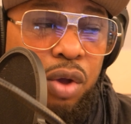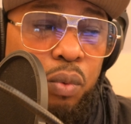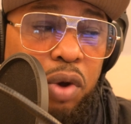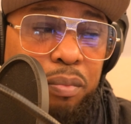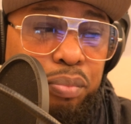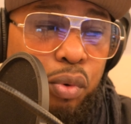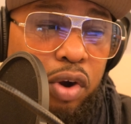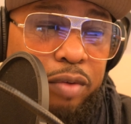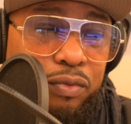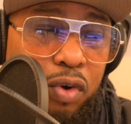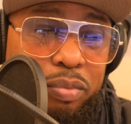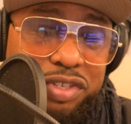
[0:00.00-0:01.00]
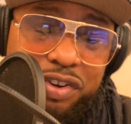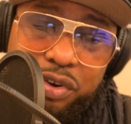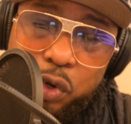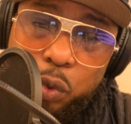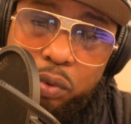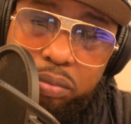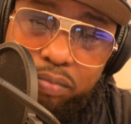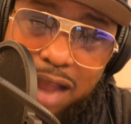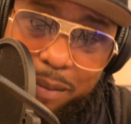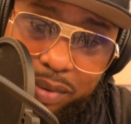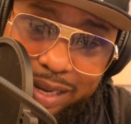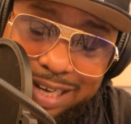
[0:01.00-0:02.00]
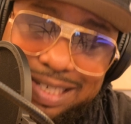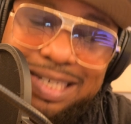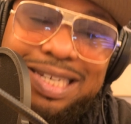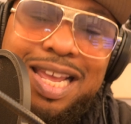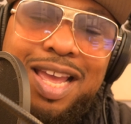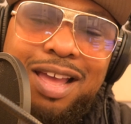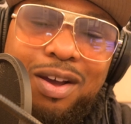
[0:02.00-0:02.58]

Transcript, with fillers: one point four percent of the global population,